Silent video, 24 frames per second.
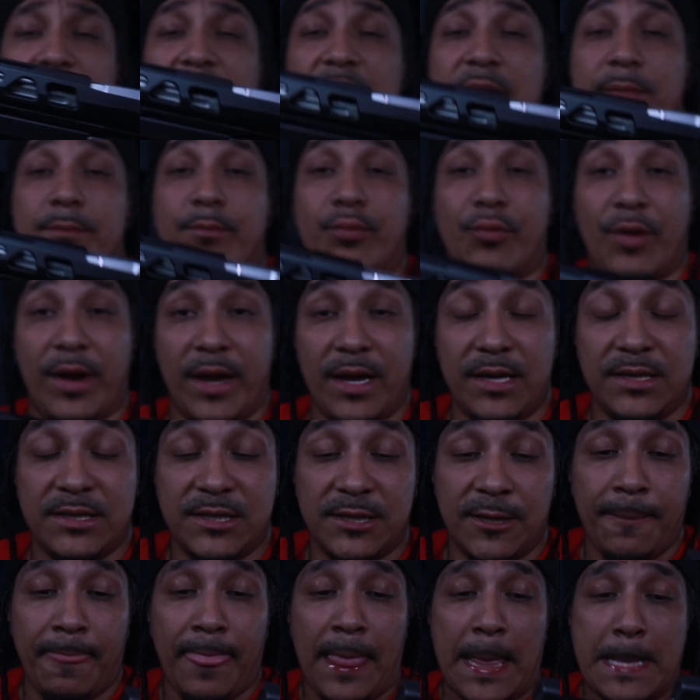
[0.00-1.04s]
that it breaks
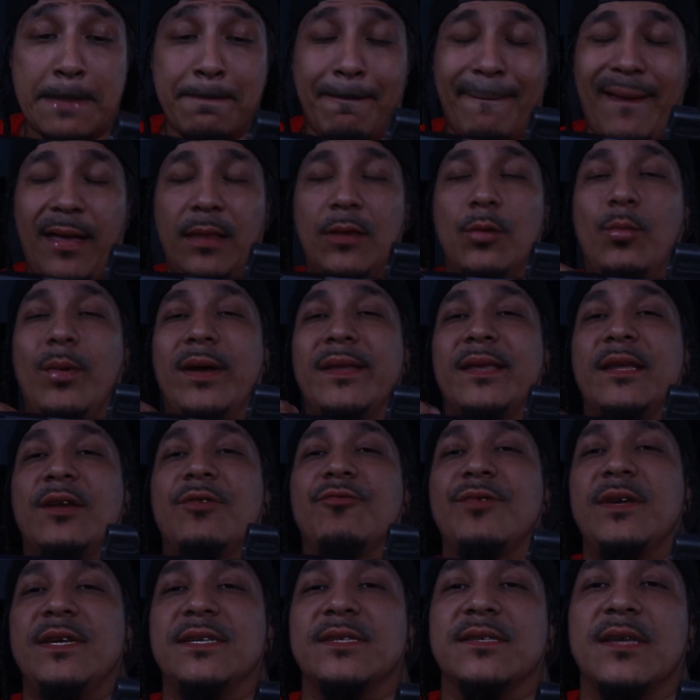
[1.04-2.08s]
and the way that it
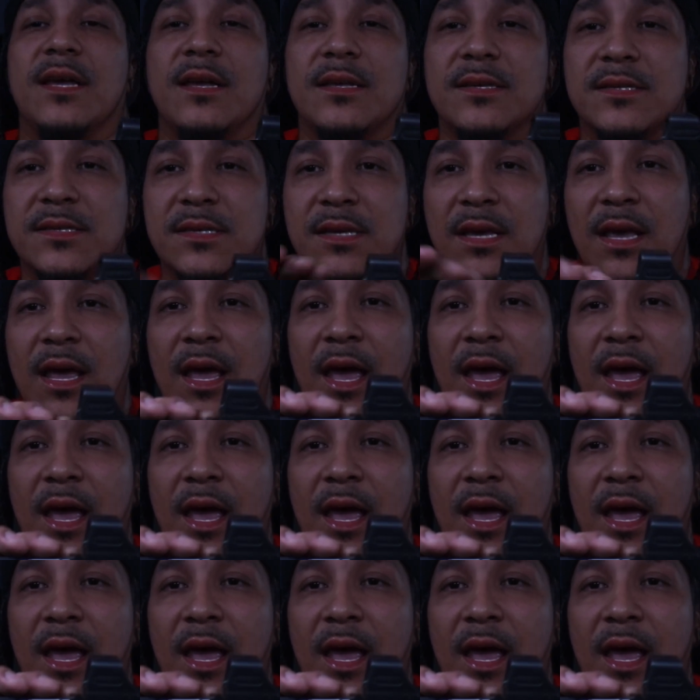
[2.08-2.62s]
resets.